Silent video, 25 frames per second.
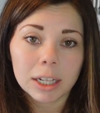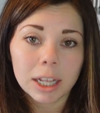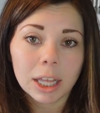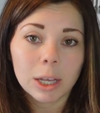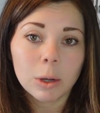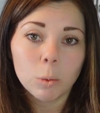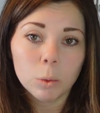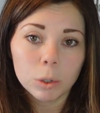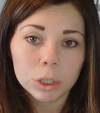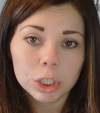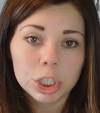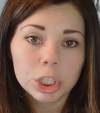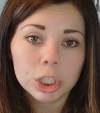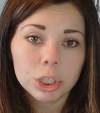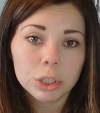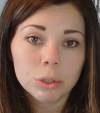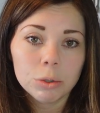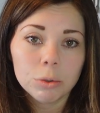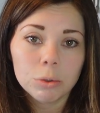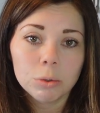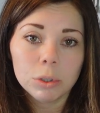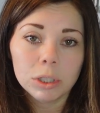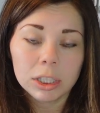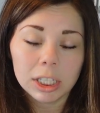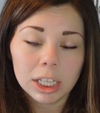Like, would
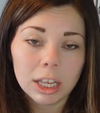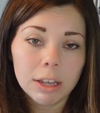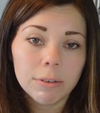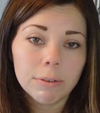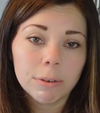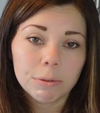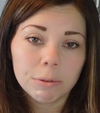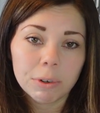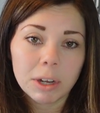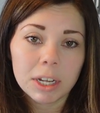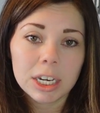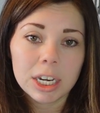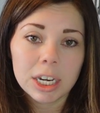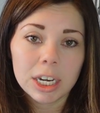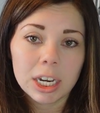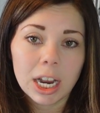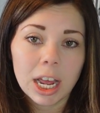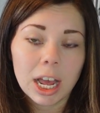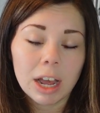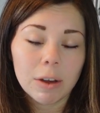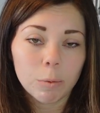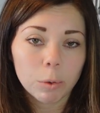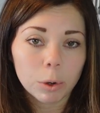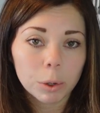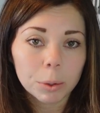you leave if I didn't
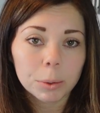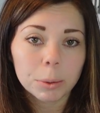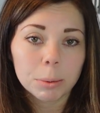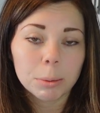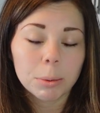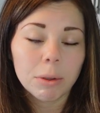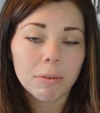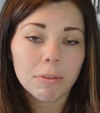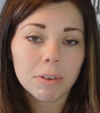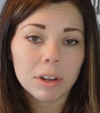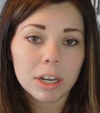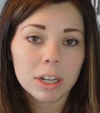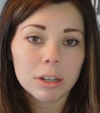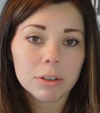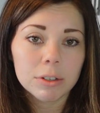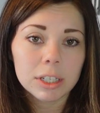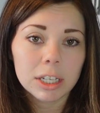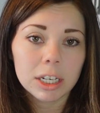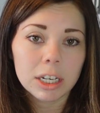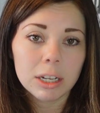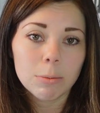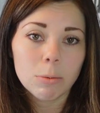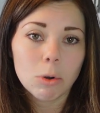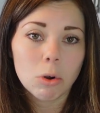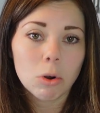have work with me videos
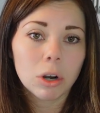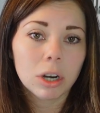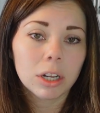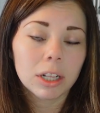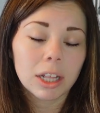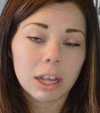anymore?